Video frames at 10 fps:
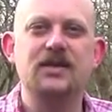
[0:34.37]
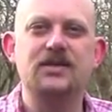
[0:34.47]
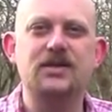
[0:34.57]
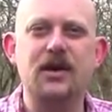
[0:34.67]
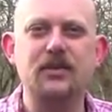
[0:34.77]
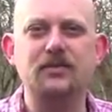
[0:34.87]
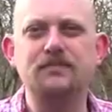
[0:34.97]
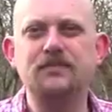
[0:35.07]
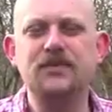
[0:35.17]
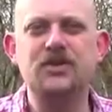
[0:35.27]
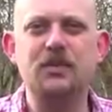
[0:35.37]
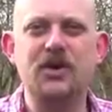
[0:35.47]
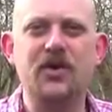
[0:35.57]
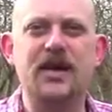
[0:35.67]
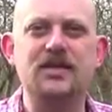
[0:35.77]
So to
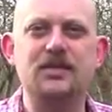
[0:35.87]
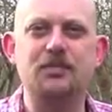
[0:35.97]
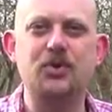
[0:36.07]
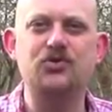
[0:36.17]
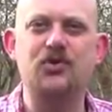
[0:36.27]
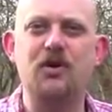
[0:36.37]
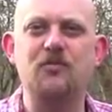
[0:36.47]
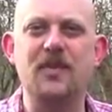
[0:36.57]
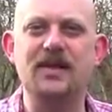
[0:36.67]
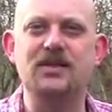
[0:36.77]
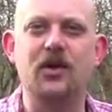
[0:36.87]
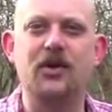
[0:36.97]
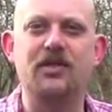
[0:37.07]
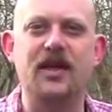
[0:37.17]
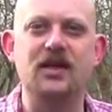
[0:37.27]
be honest, bushcraft means a
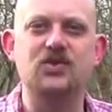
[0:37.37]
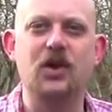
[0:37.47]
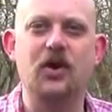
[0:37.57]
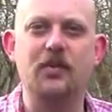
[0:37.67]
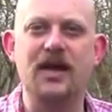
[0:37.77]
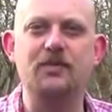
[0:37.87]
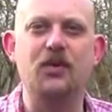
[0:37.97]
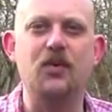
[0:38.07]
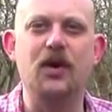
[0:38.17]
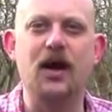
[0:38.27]
lot of things to a lot of people.